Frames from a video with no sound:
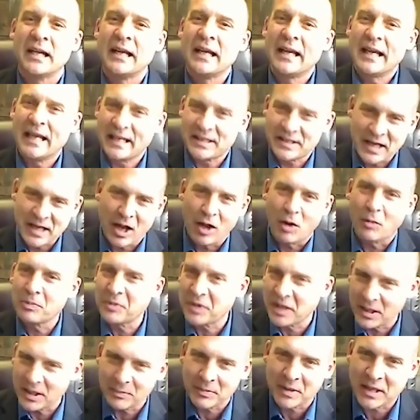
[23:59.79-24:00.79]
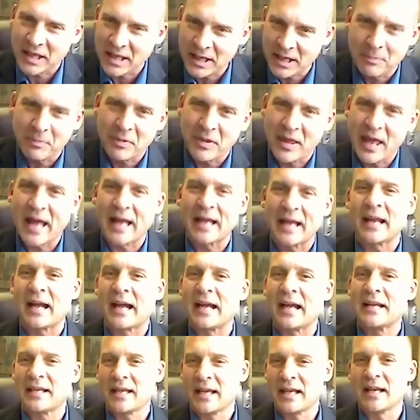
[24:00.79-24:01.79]
it's helped him keep that
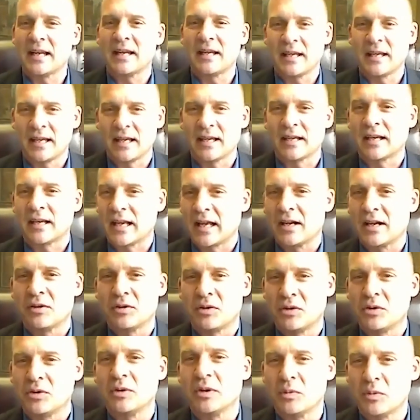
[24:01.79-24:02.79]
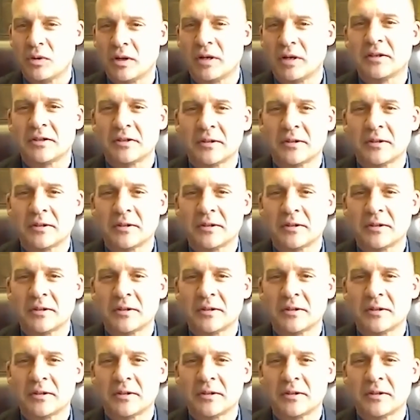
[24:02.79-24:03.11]
identity and kind of who he was.